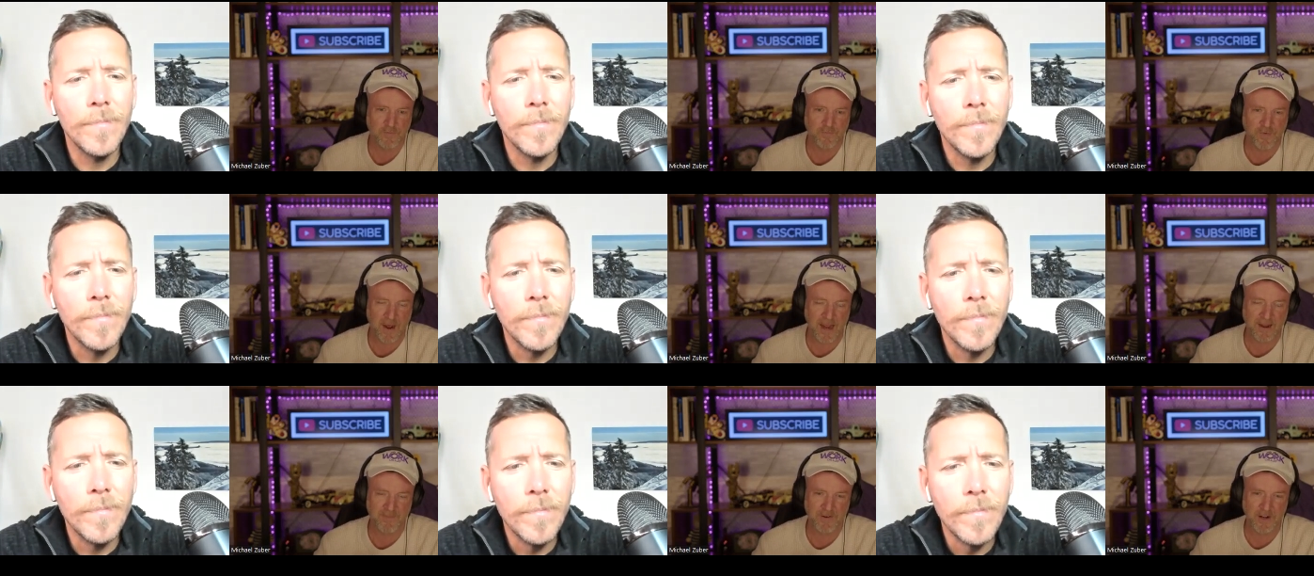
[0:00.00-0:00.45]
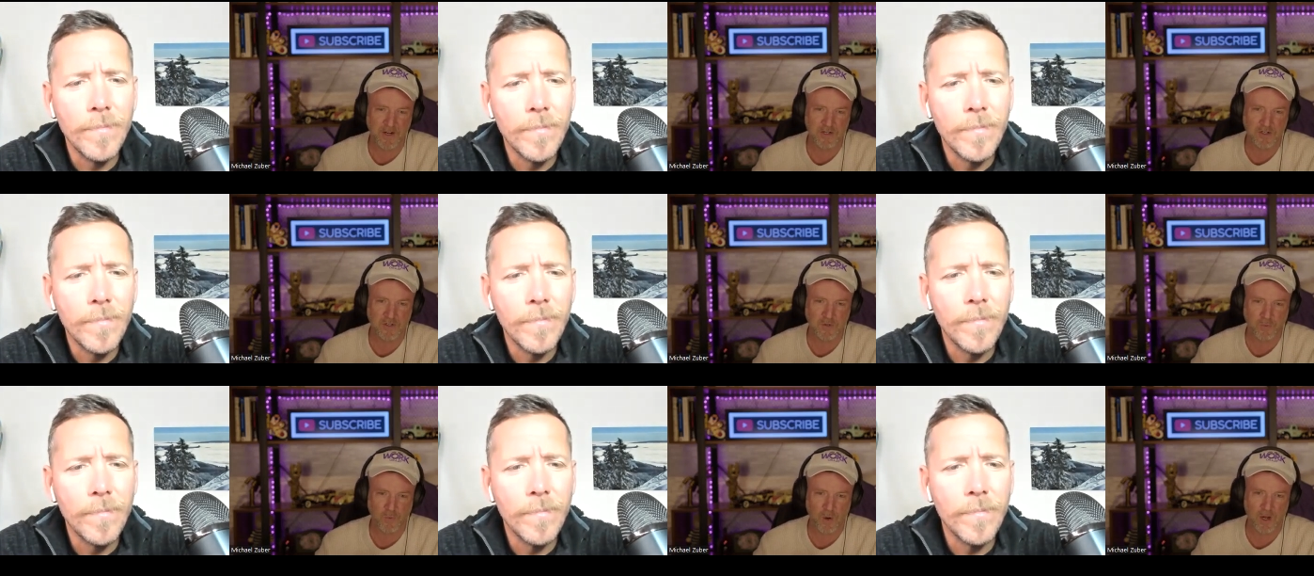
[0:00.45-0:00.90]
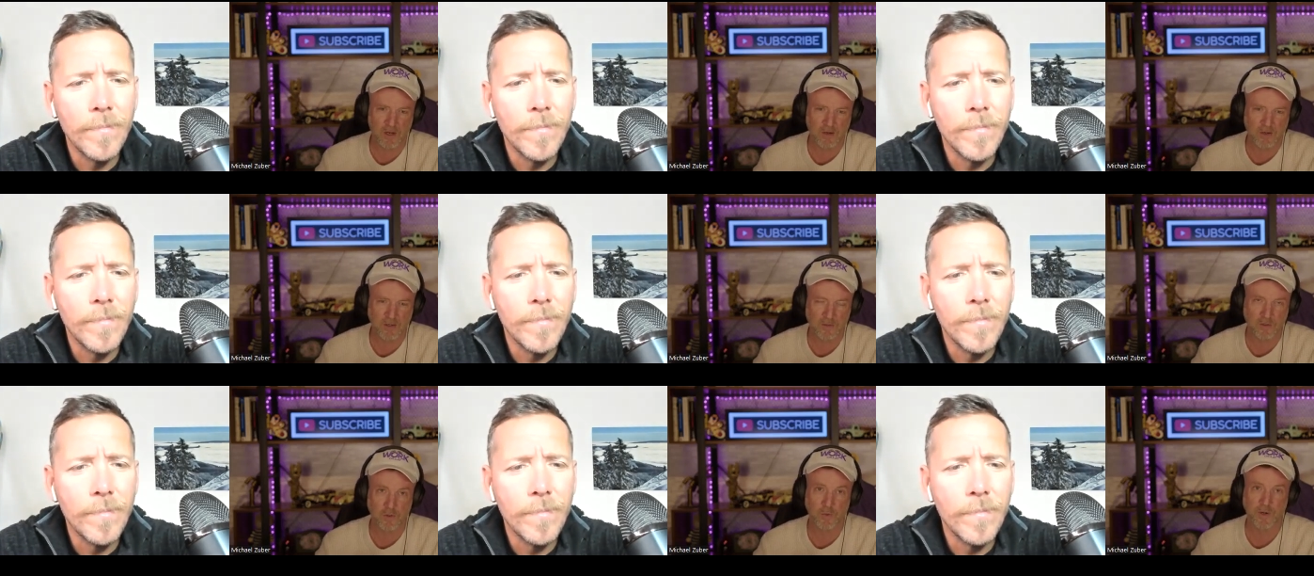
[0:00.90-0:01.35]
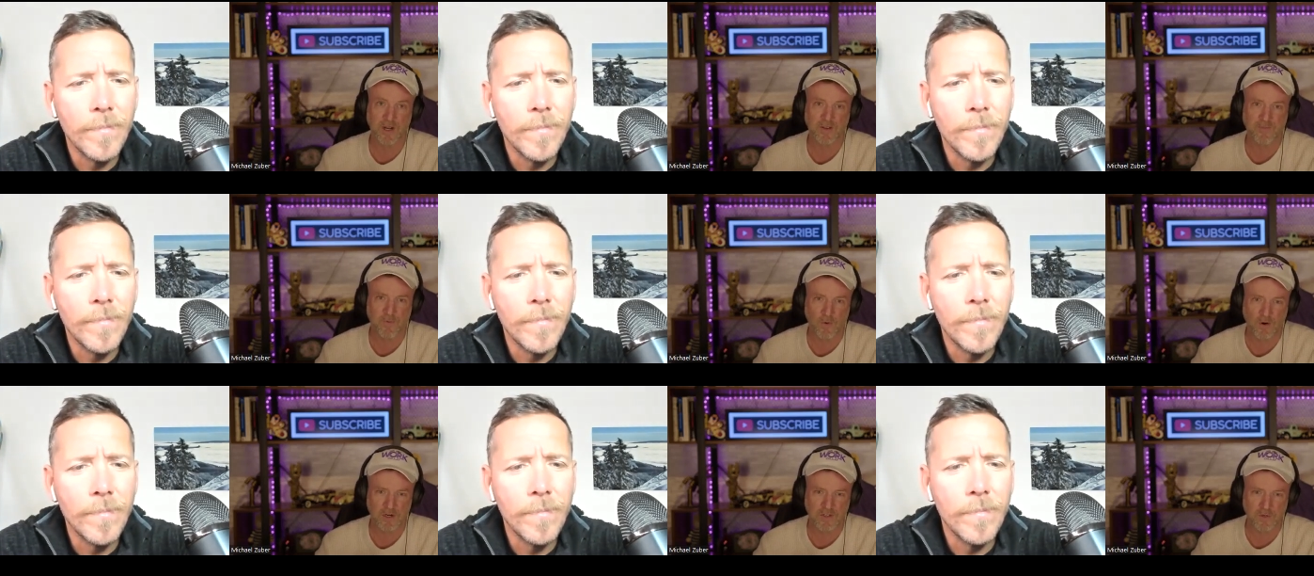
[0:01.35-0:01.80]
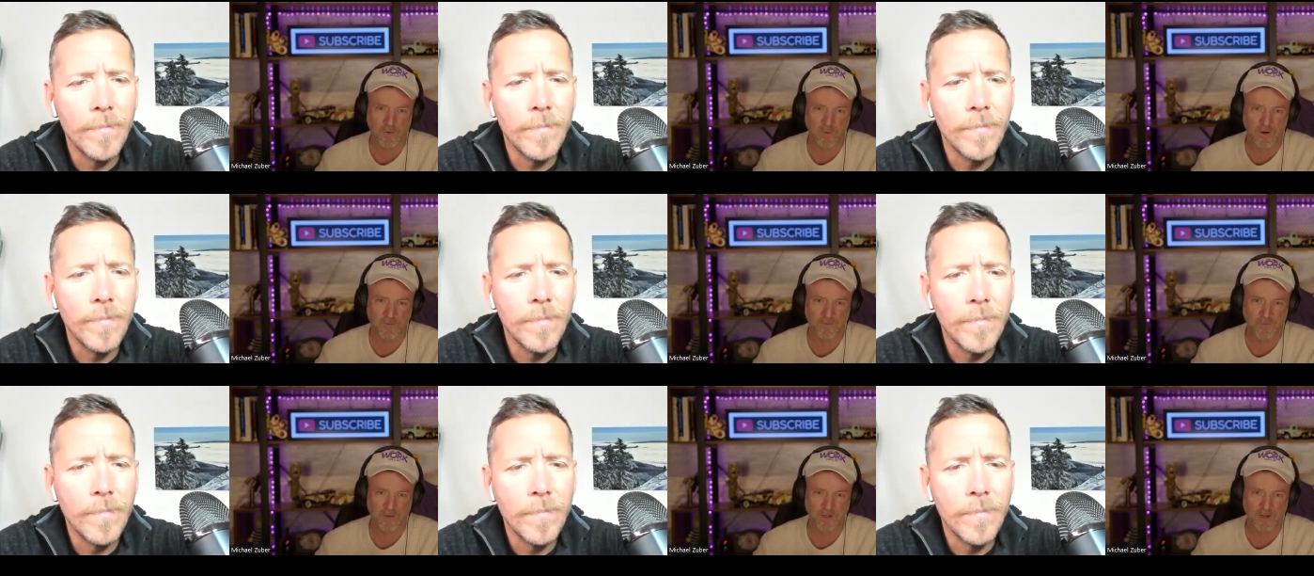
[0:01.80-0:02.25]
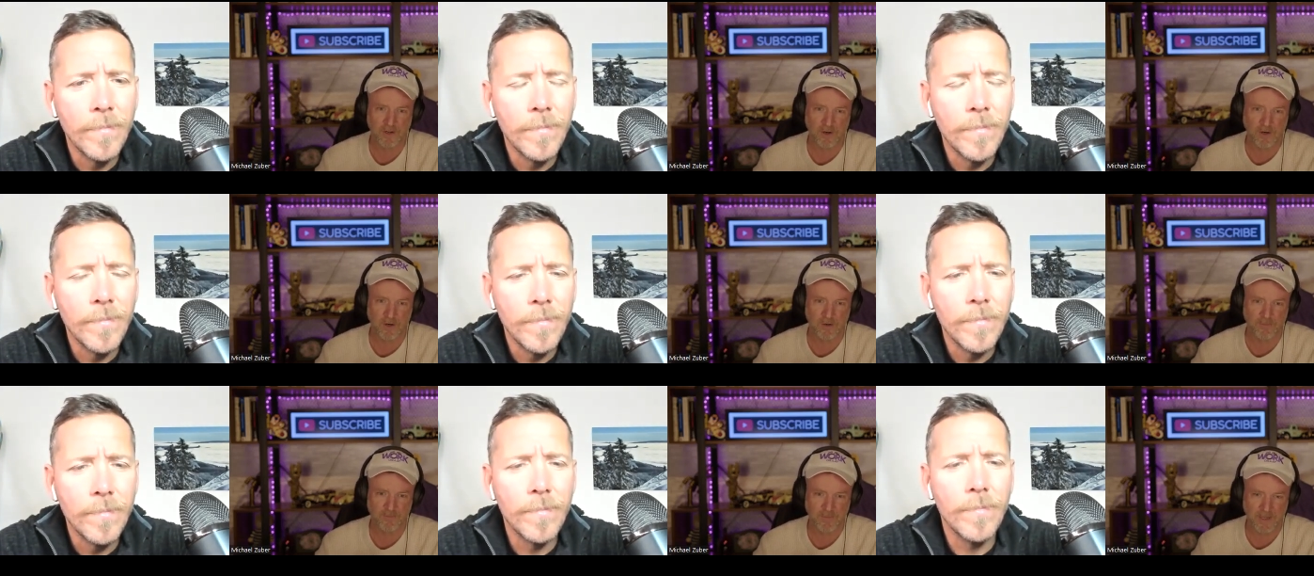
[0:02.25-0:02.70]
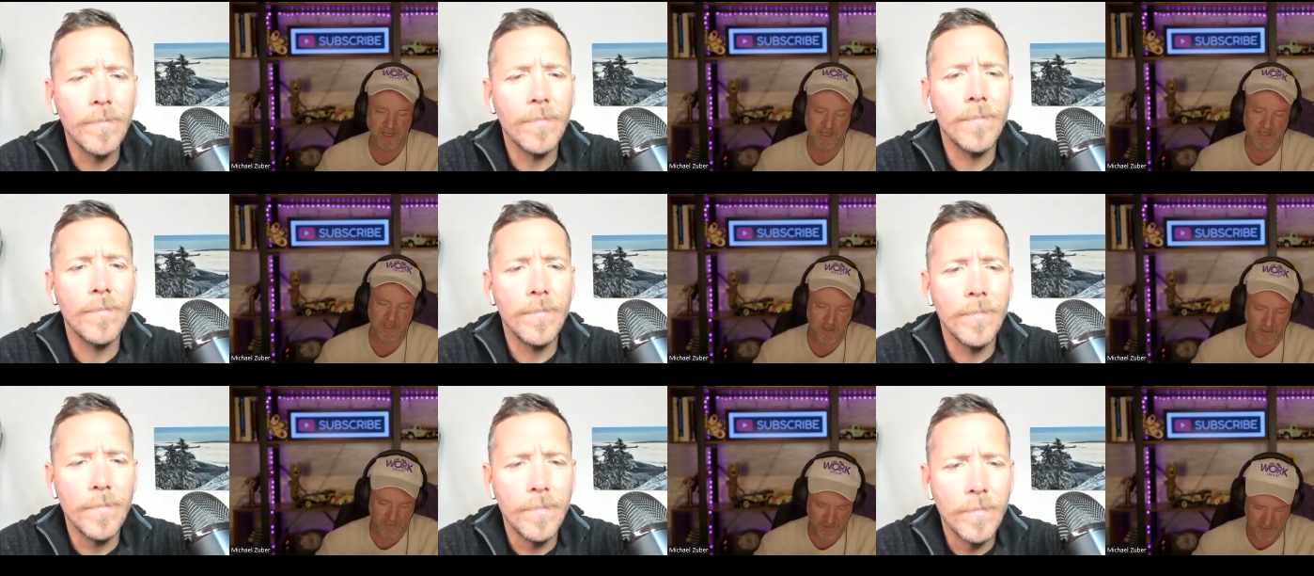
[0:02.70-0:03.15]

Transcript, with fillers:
Speaker 1: in his 512 24 square foot home, he